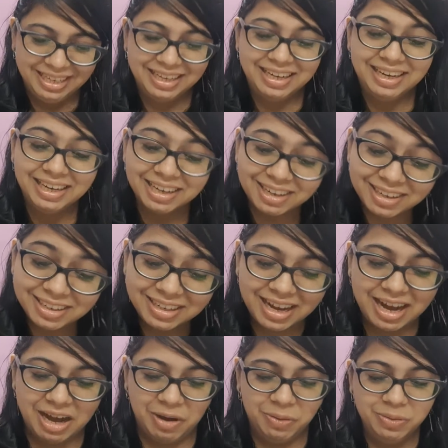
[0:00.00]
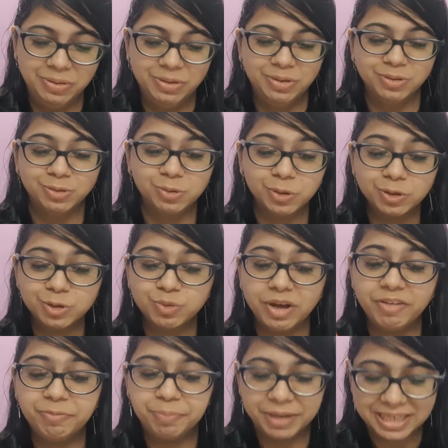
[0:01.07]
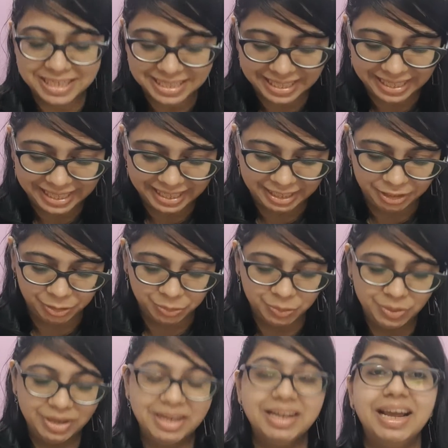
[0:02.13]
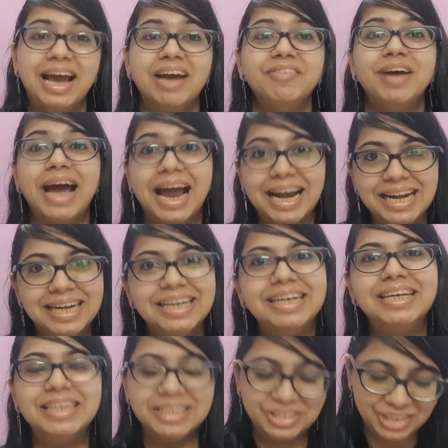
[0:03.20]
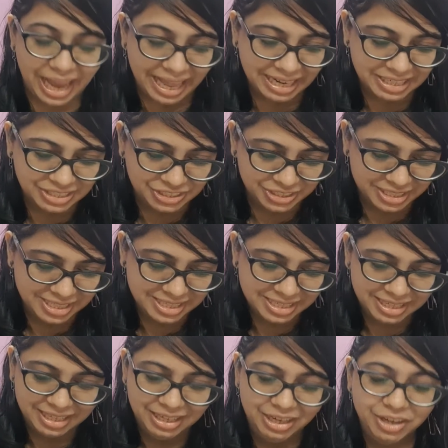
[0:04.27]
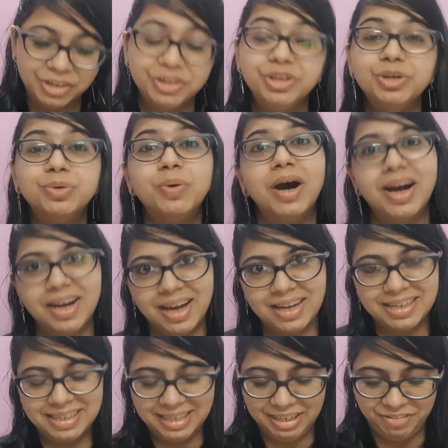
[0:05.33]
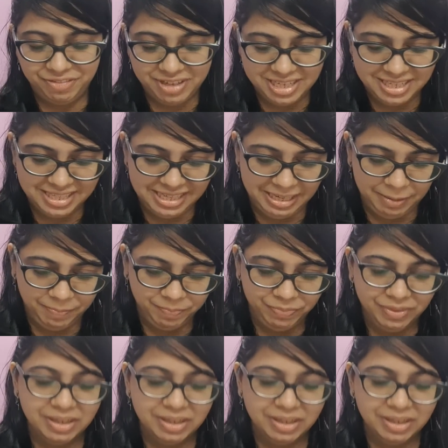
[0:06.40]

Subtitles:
Learn how those who have preceded you have handled the challenges you are currently facing.